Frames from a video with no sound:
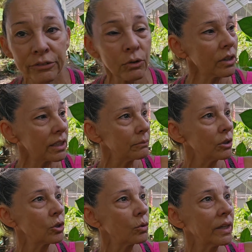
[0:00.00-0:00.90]
Florida
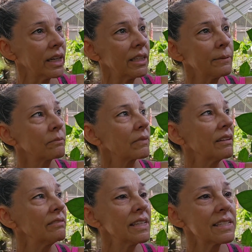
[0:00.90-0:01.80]
milkweed,
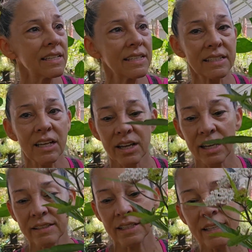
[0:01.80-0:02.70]

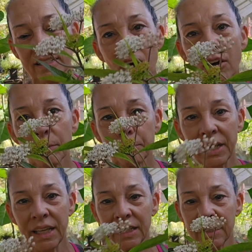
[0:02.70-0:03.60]
it's called a
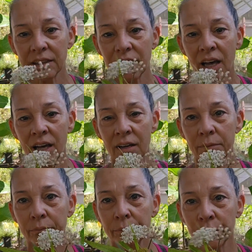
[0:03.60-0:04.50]
pink
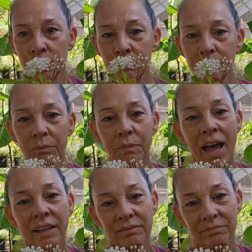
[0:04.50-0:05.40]
bloom.
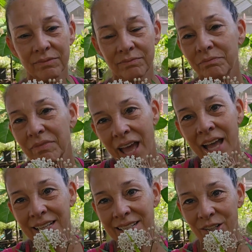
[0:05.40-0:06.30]
I
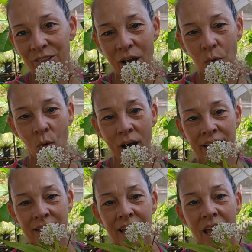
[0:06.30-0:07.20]
consider that
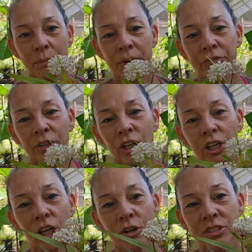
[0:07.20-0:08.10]
white, but if you look
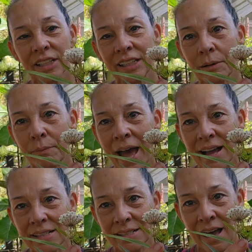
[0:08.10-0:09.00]
closely, the
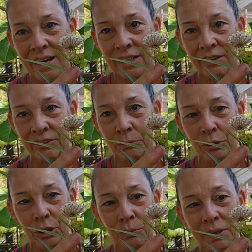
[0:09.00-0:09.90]
back side of the
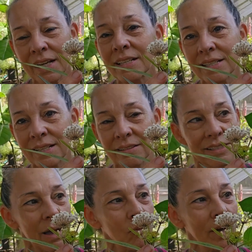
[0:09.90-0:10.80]
bloom is
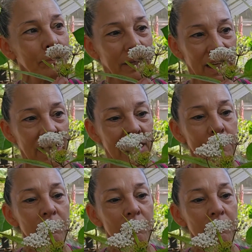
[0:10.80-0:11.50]
somewhat pink.